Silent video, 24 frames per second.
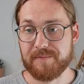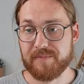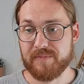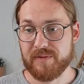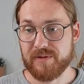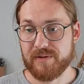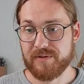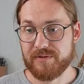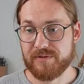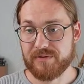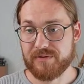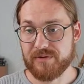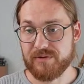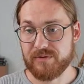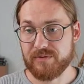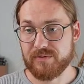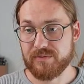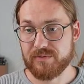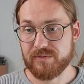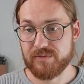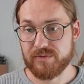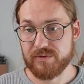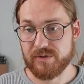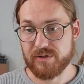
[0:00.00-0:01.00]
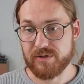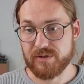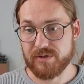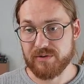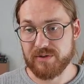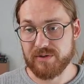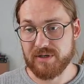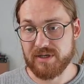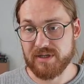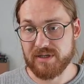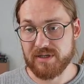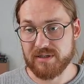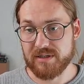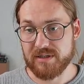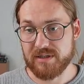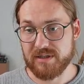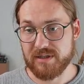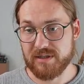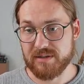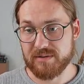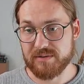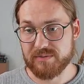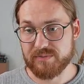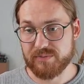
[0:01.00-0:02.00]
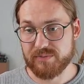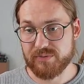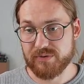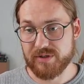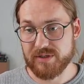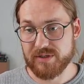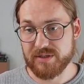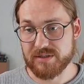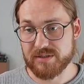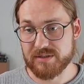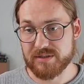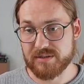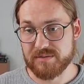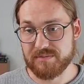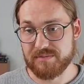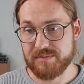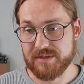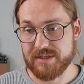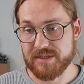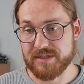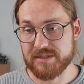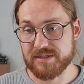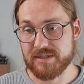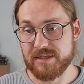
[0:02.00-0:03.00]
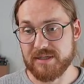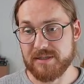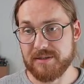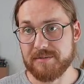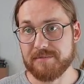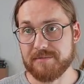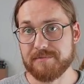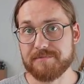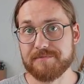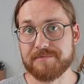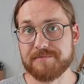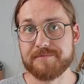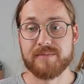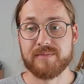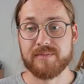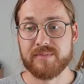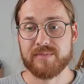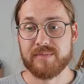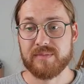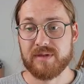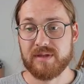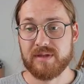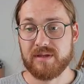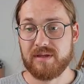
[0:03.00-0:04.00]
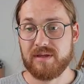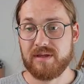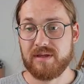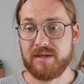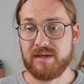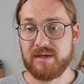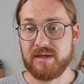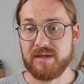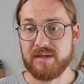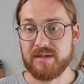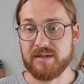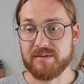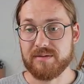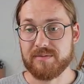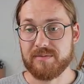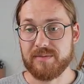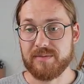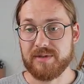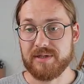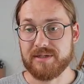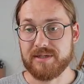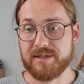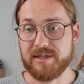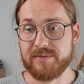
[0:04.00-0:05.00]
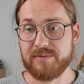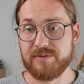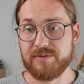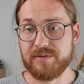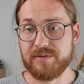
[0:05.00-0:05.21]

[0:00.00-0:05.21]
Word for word: So we're going to go ahead and again press make design and make table.